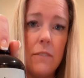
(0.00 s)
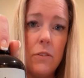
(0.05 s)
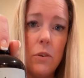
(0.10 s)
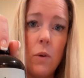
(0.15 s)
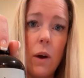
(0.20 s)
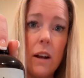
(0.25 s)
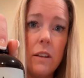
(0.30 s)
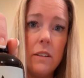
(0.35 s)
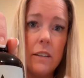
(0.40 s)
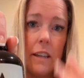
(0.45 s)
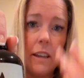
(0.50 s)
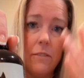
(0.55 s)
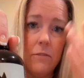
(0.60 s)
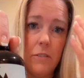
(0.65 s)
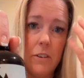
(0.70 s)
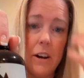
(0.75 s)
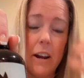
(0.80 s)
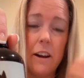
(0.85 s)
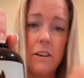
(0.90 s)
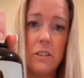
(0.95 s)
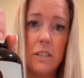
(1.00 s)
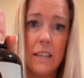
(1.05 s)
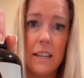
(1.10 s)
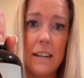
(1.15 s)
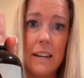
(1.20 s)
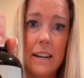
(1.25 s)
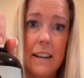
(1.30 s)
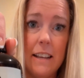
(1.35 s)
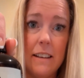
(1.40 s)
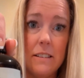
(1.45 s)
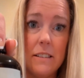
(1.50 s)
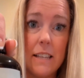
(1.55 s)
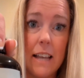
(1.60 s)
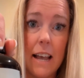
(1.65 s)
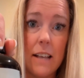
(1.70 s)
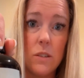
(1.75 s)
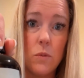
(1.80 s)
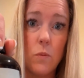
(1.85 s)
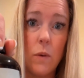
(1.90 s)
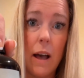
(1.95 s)
If you are looking for hair, skin, and nails
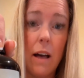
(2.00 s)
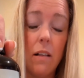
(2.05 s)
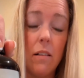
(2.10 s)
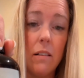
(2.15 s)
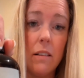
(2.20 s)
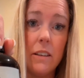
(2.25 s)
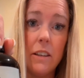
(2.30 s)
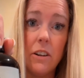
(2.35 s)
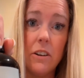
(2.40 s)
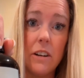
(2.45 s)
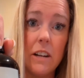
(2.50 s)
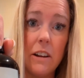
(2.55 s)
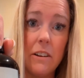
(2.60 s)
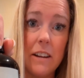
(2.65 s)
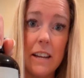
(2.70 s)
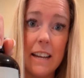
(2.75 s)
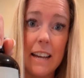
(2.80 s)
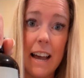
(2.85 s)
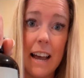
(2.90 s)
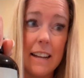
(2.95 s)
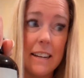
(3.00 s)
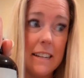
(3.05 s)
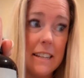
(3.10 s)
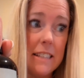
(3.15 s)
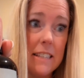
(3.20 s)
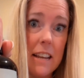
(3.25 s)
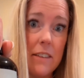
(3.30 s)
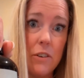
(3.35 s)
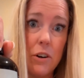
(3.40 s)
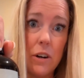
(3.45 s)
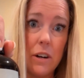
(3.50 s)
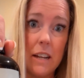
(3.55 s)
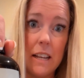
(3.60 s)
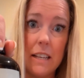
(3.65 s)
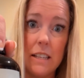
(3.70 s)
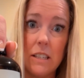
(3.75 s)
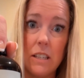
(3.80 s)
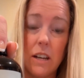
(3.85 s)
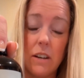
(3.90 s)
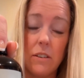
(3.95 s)
as well, urinary incontinence, I've heard, is a